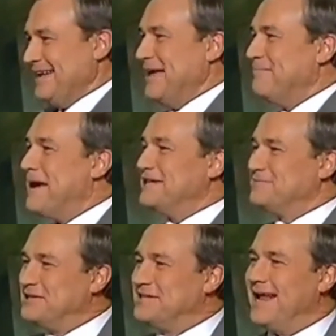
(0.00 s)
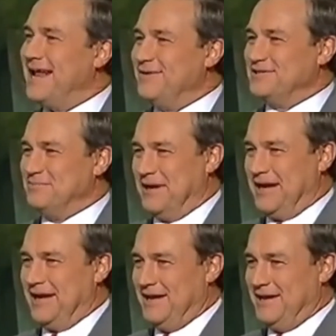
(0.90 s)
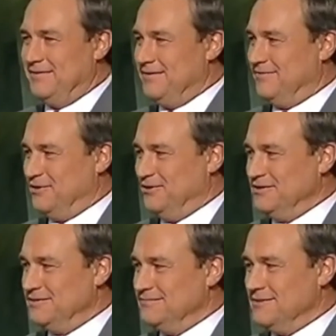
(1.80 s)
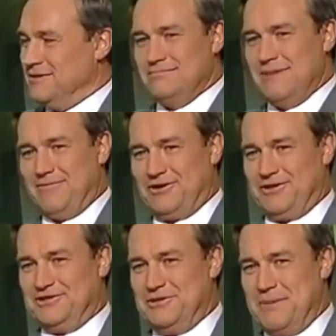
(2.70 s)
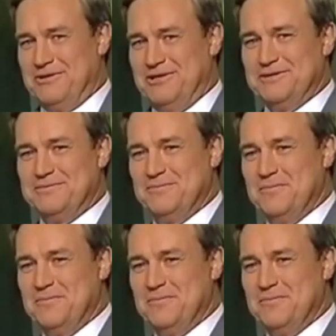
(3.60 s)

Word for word: outside. now, mashed potato was a big hit of yours. Have a look at this. Do you remember this?